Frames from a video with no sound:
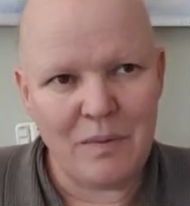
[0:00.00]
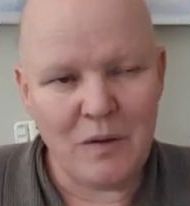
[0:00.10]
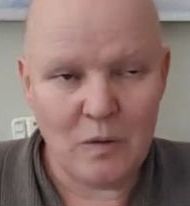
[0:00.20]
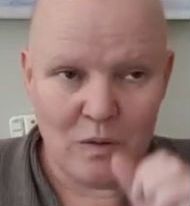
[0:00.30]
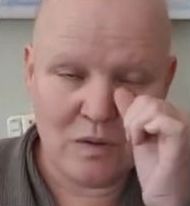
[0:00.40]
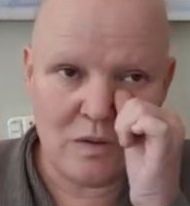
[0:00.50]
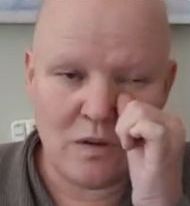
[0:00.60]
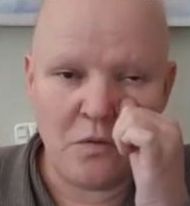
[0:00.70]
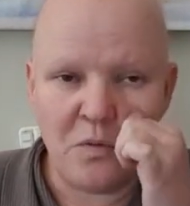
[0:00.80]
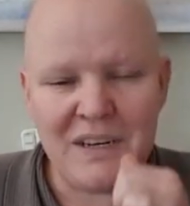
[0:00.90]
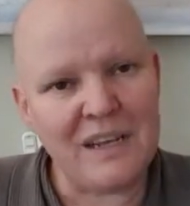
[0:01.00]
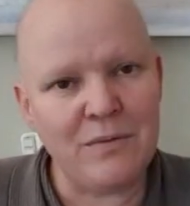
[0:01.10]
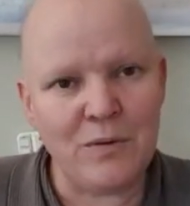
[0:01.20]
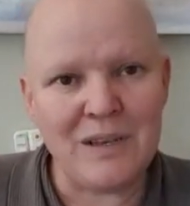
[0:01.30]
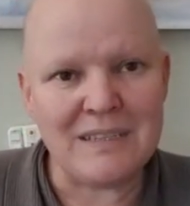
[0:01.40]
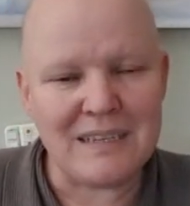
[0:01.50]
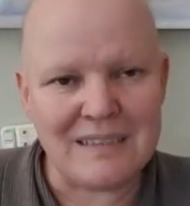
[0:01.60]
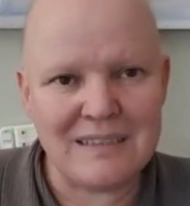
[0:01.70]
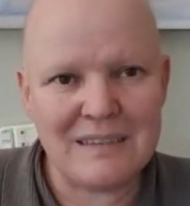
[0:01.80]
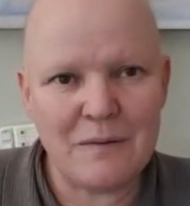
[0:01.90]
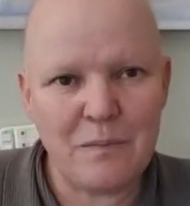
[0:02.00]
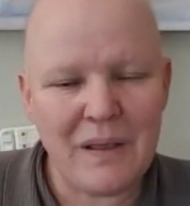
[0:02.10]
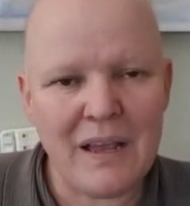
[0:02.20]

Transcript: because of whatever reasons.